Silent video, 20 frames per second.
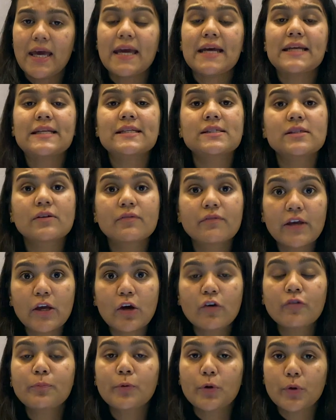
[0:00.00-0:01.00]
It is a way
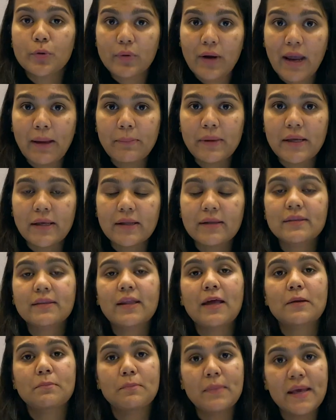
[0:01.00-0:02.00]
of programming
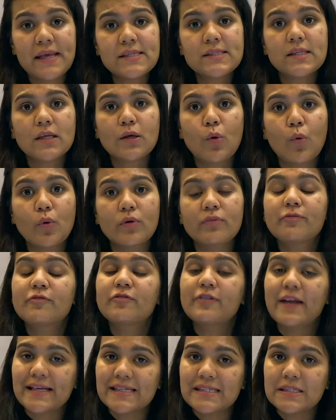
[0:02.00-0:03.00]
that makes the code
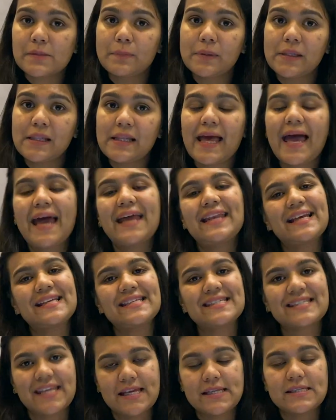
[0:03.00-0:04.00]
flexible and
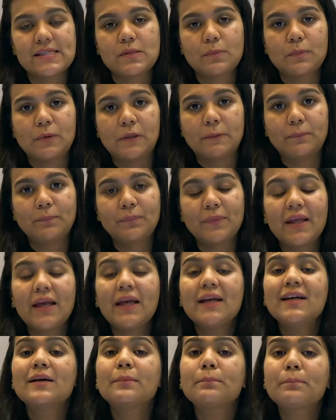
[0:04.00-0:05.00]
extensible.
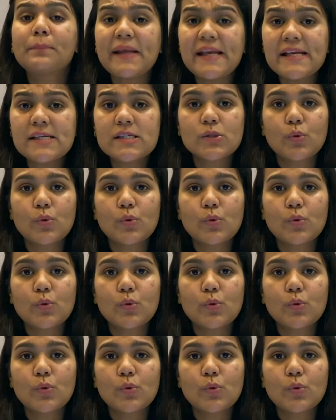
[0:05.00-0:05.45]
Please